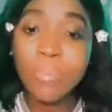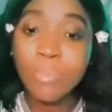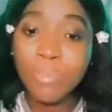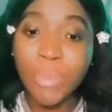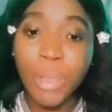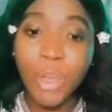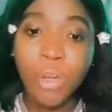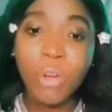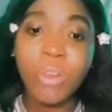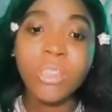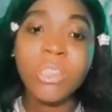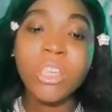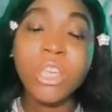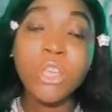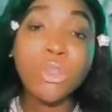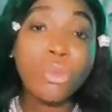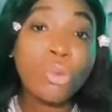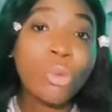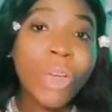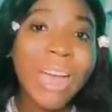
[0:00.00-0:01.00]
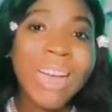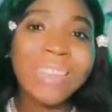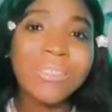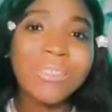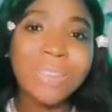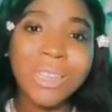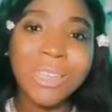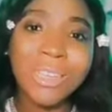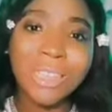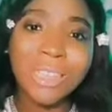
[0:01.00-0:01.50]
Because he took
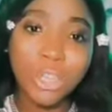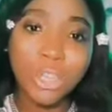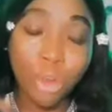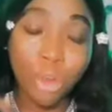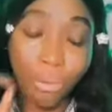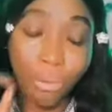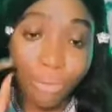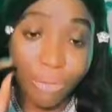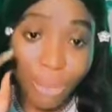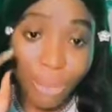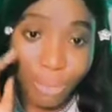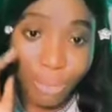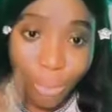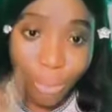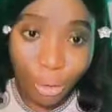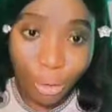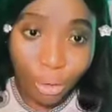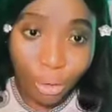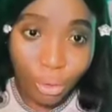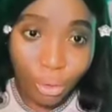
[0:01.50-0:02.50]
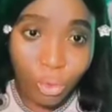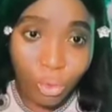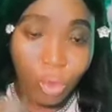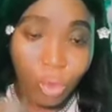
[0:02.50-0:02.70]
advantage of the product